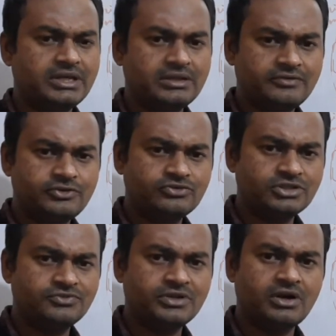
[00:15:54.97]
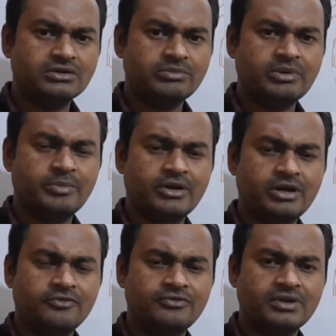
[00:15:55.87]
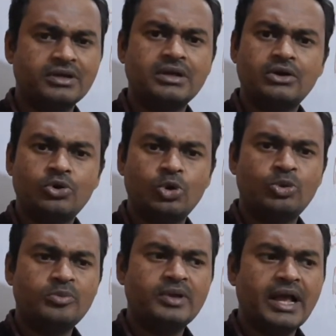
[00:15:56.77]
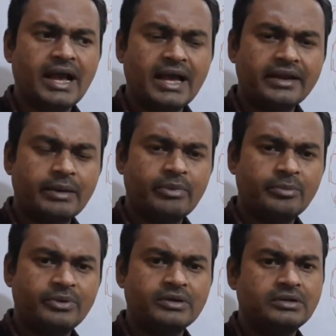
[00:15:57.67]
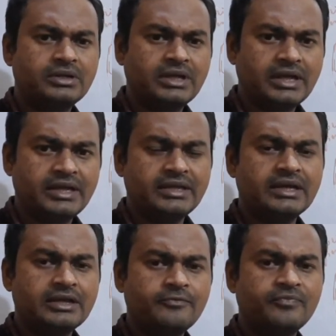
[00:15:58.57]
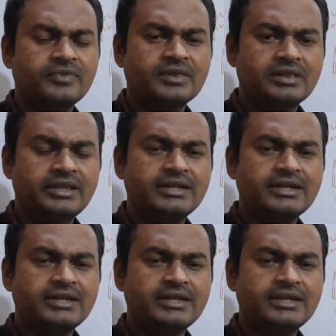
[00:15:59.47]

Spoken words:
fuses with the outer membrane of the ovum, and remember here there